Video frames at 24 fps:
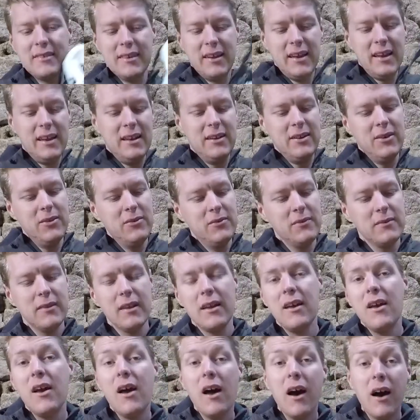Hello.
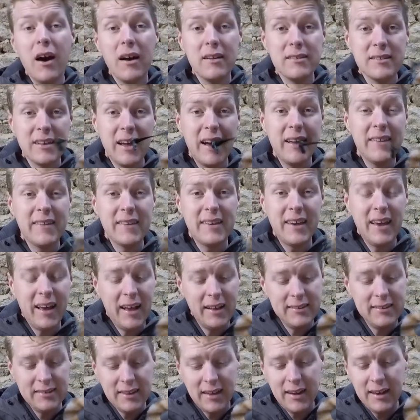Unlike the
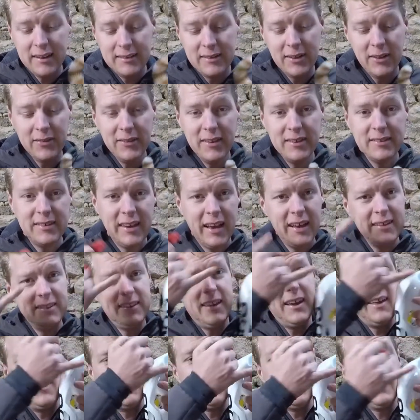cat eye, not this cat
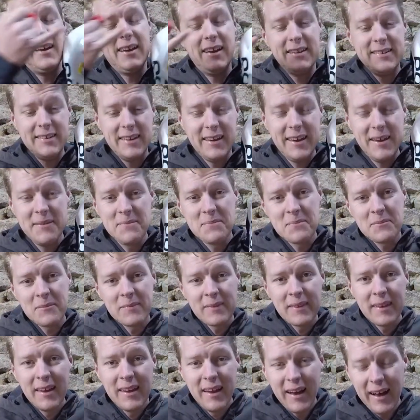eye, that cat eye,
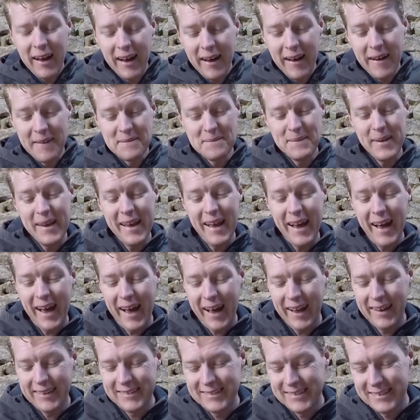it
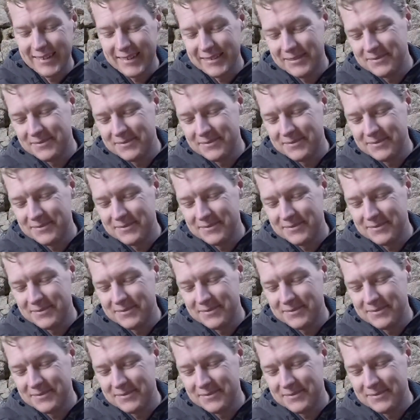has